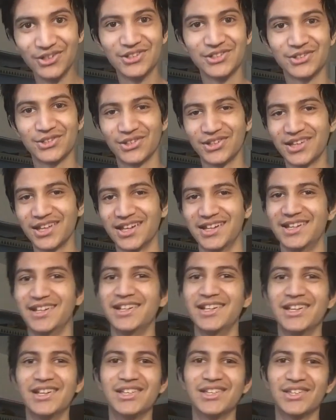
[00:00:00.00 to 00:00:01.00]
So yeah,
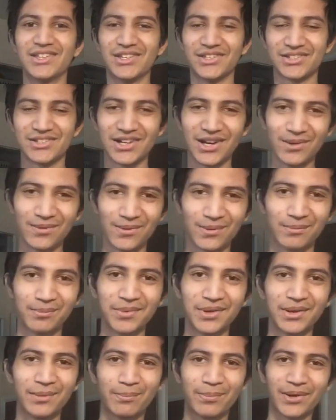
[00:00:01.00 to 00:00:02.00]
subscribe to
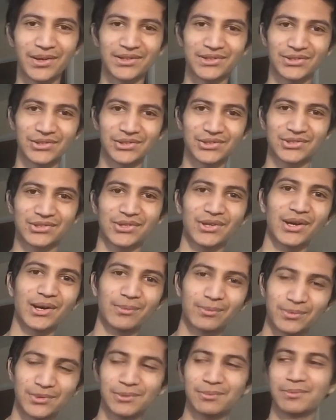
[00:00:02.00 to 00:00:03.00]
PewDiePie,
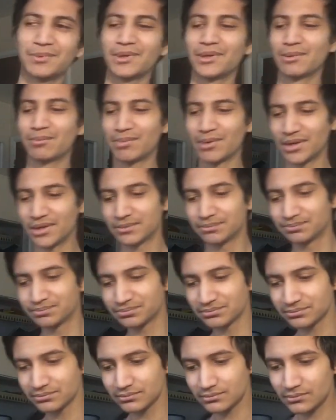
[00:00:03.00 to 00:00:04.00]
subscribe to PewDiePie,
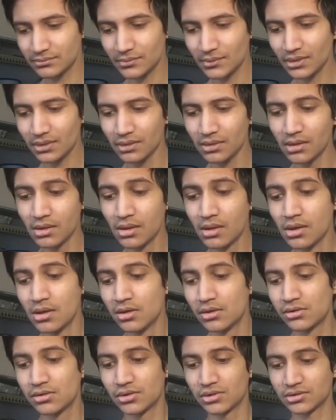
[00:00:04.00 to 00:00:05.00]

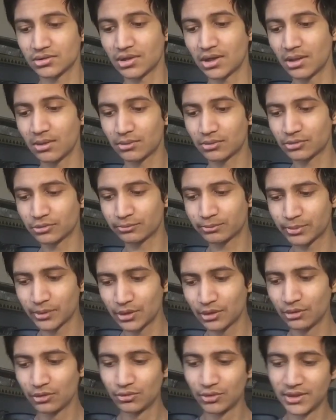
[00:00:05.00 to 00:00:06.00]
subscribe to
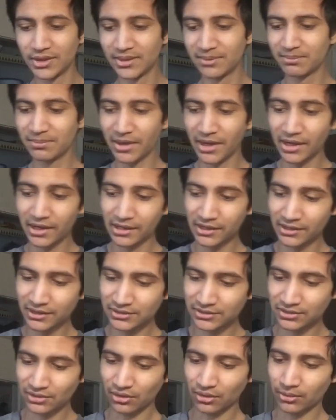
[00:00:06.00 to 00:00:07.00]
PewDiePie,
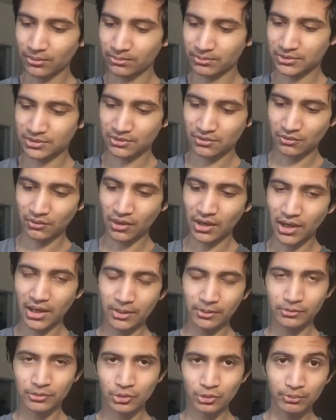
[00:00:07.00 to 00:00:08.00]

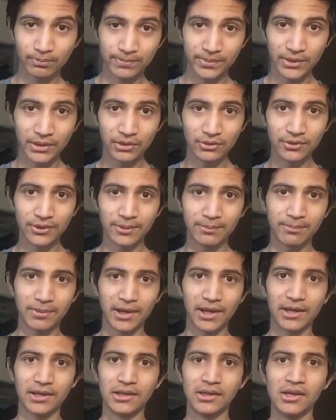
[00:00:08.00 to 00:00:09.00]
subscribe to
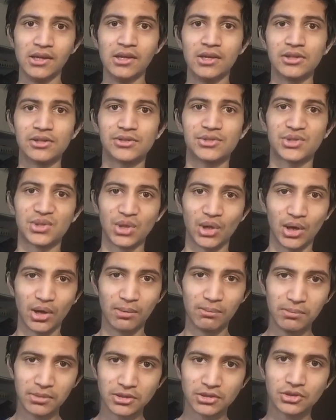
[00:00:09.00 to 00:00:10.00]
PewDiePie,
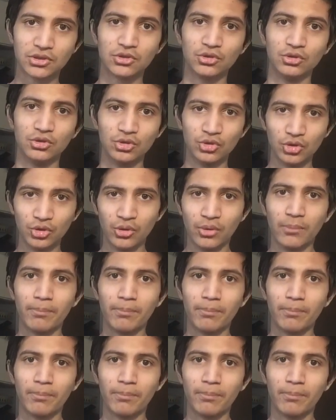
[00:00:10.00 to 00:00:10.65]
sub to